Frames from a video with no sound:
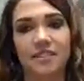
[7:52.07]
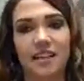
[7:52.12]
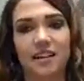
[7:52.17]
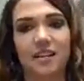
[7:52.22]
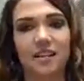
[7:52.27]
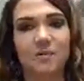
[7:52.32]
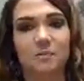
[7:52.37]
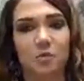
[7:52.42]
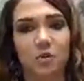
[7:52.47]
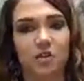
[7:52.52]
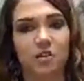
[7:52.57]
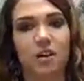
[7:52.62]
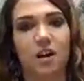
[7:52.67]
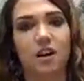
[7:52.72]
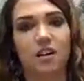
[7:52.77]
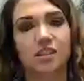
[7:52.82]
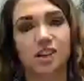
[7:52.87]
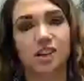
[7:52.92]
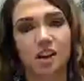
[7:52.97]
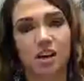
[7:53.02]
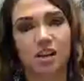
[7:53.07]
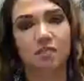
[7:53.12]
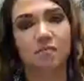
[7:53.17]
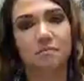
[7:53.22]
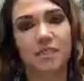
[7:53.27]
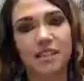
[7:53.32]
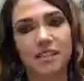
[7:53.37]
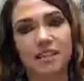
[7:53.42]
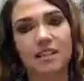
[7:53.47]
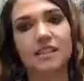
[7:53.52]
sounds more
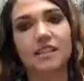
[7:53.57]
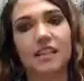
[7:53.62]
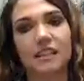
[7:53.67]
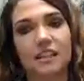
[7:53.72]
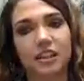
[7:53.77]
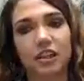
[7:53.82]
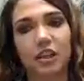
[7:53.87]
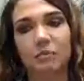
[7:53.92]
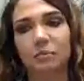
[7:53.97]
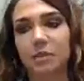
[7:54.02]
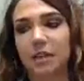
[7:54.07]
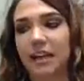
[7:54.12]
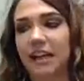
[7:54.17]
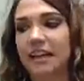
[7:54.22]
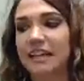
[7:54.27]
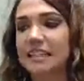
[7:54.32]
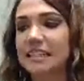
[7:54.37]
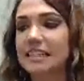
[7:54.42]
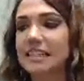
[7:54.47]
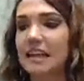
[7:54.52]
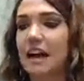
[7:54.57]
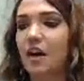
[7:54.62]
long-term. That sounds like a good plan.